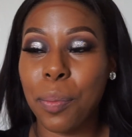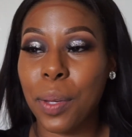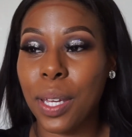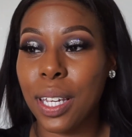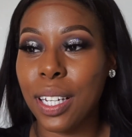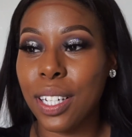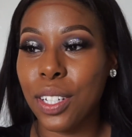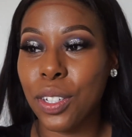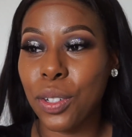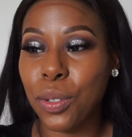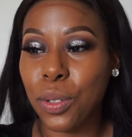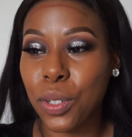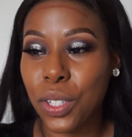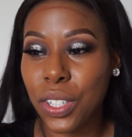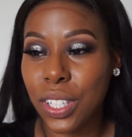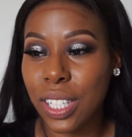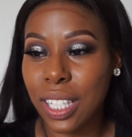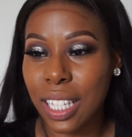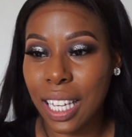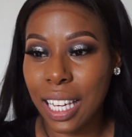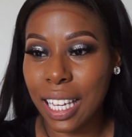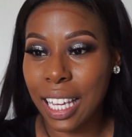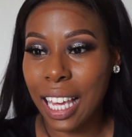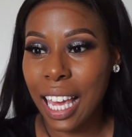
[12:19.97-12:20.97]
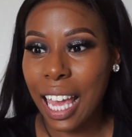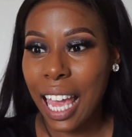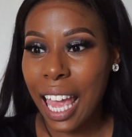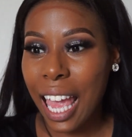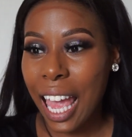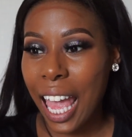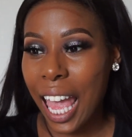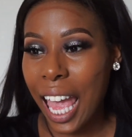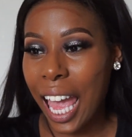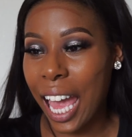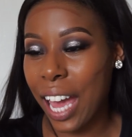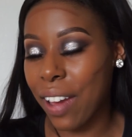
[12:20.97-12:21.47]
and you just like
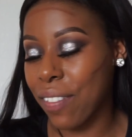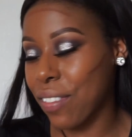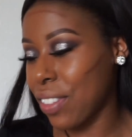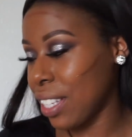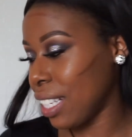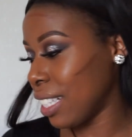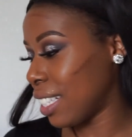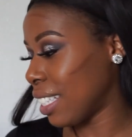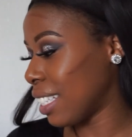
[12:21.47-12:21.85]
have these